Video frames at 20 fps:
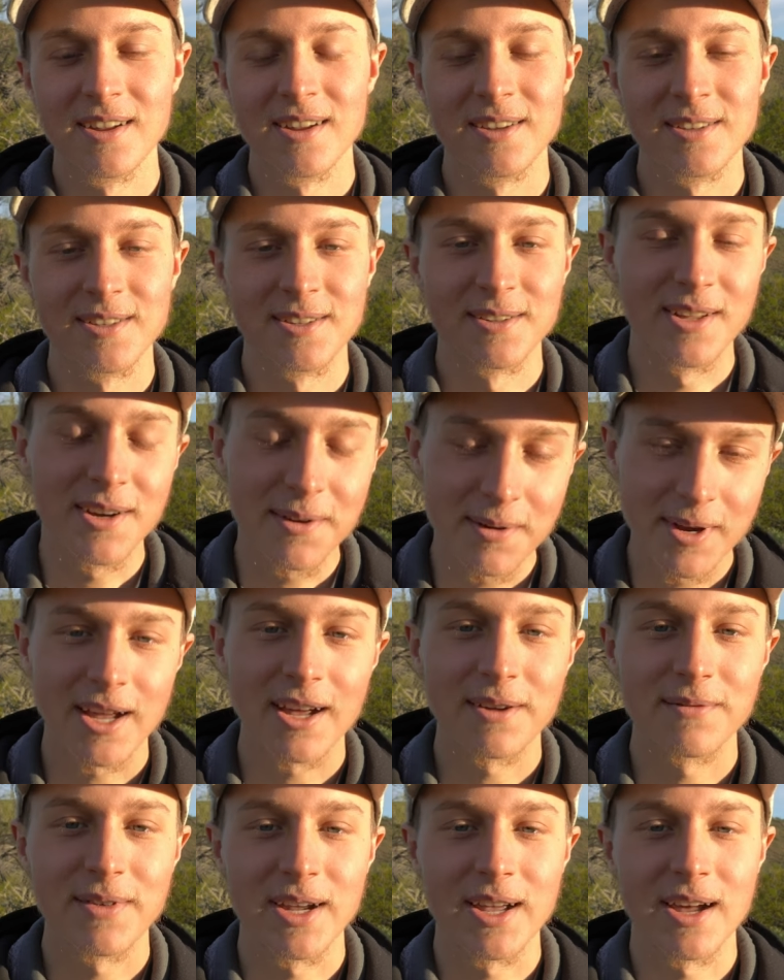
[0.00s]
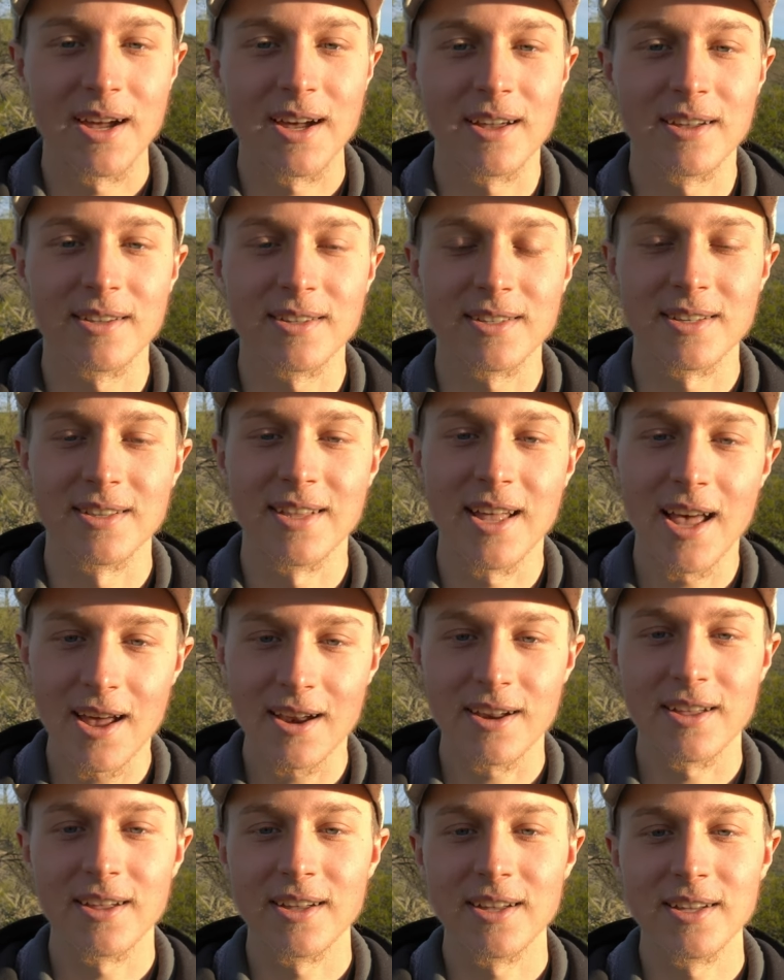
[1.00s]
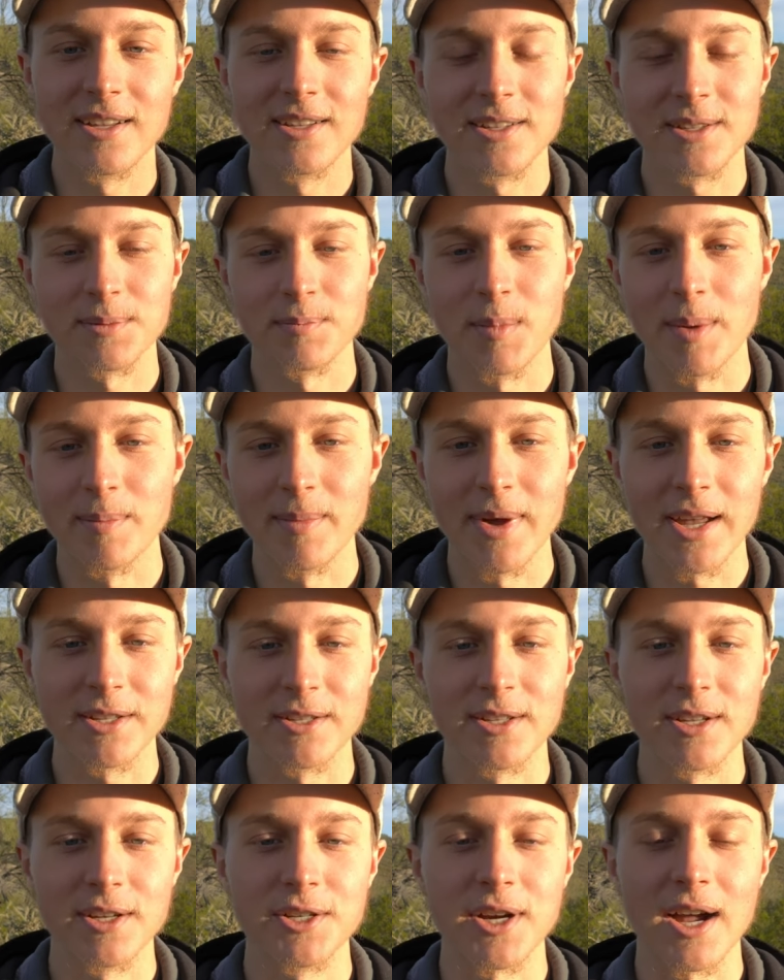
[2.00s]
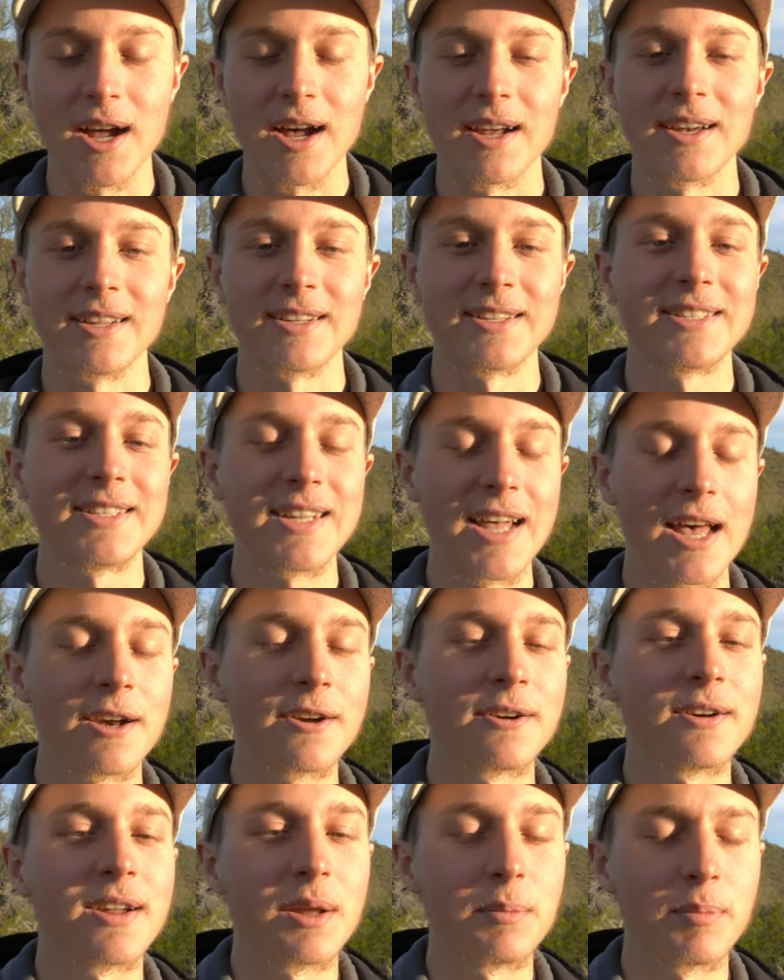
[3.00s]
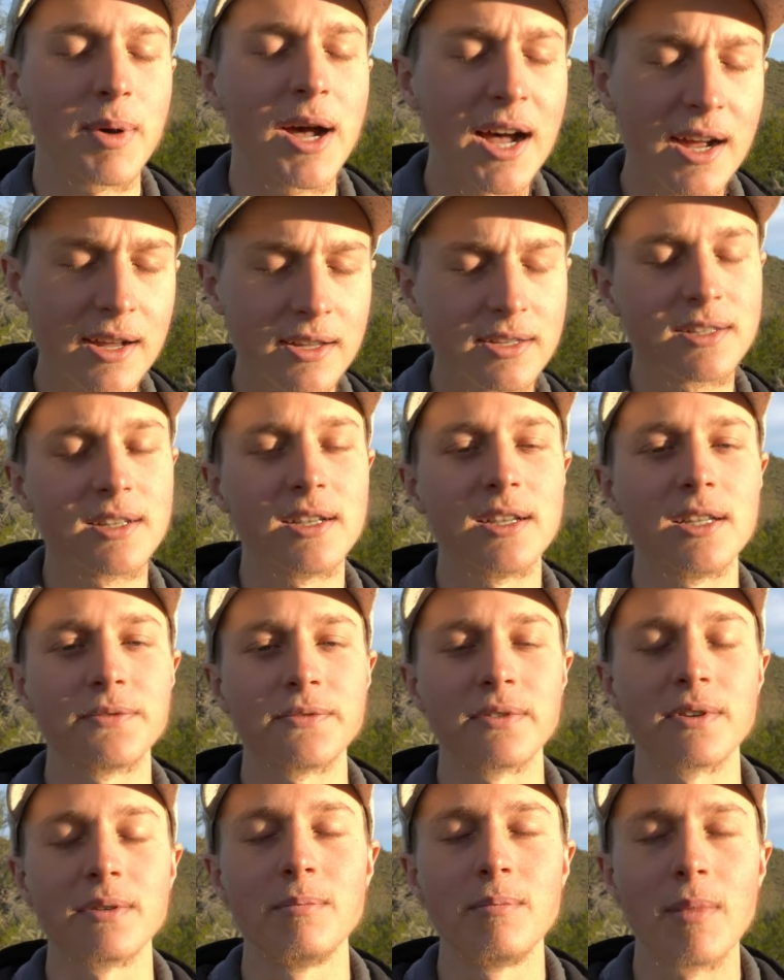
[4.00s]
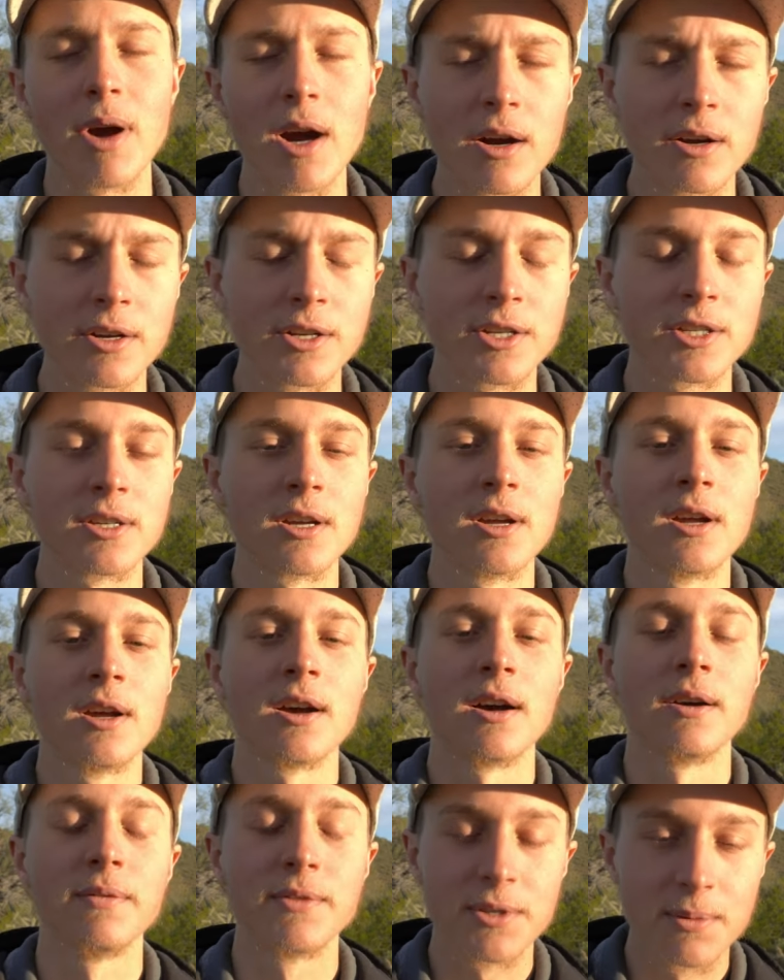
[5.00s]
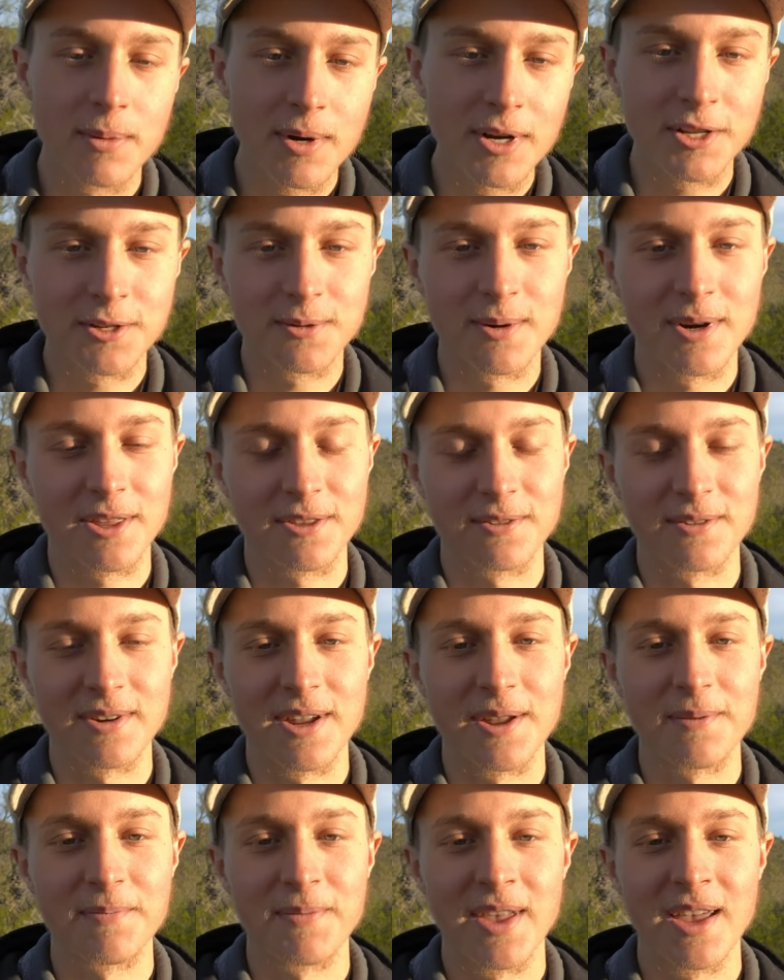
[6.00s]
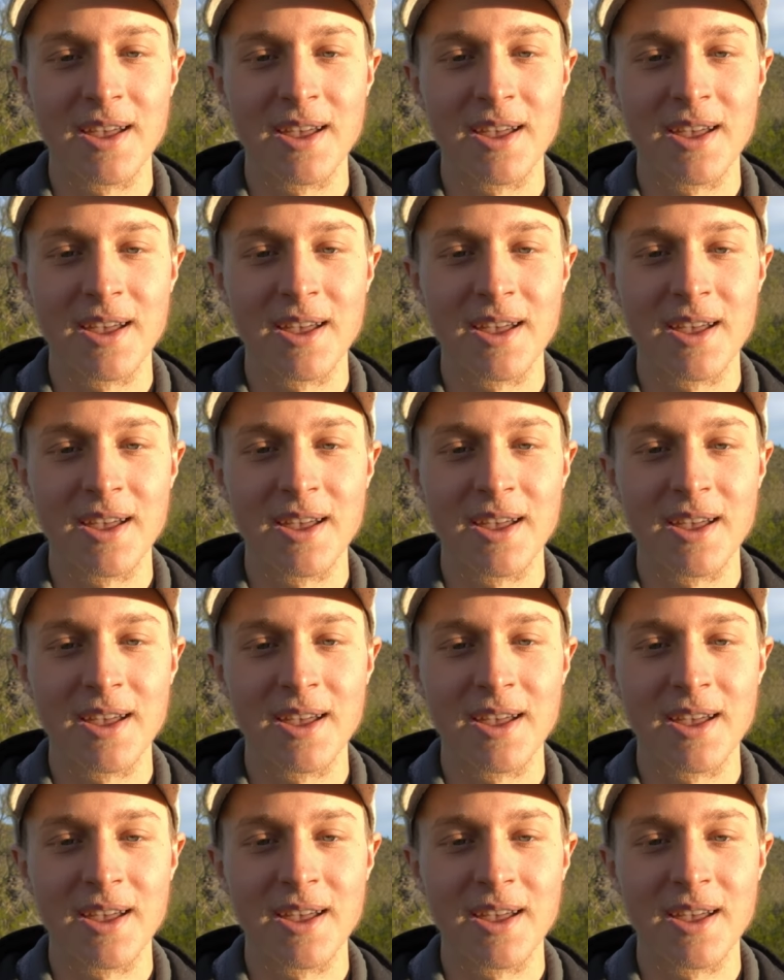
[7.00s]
So there we have it, guys. That is my message on Saturn in Pisces for March of 2023.